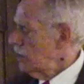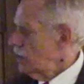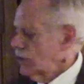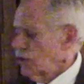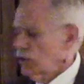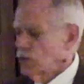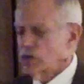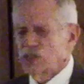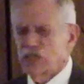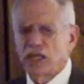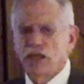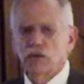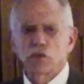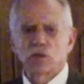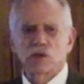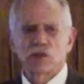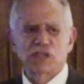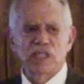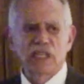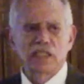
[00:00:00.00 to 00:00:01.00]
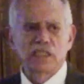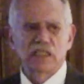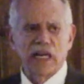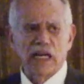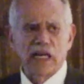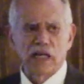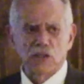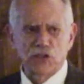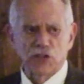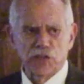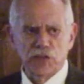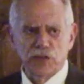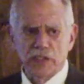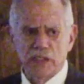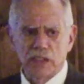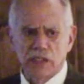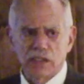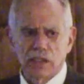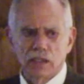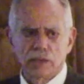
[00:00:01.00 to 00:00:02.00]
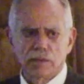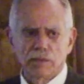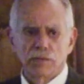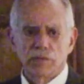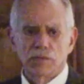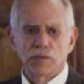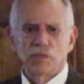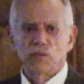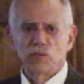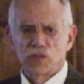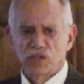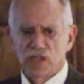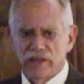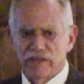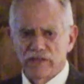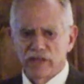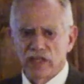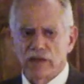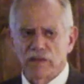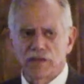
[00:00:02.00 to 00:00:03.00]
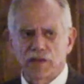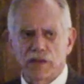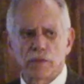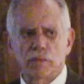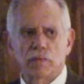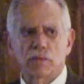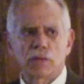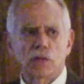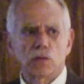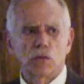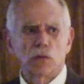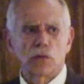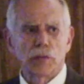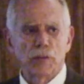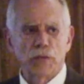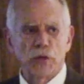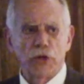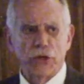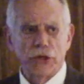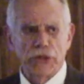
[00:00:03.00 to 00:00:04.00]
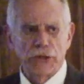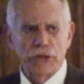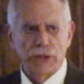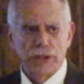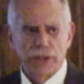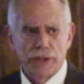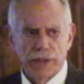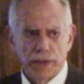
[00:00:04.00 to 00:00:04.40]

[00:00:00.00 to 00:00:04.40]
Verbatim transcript: Those eight were sent to Auschwitz, seven of them were murdered.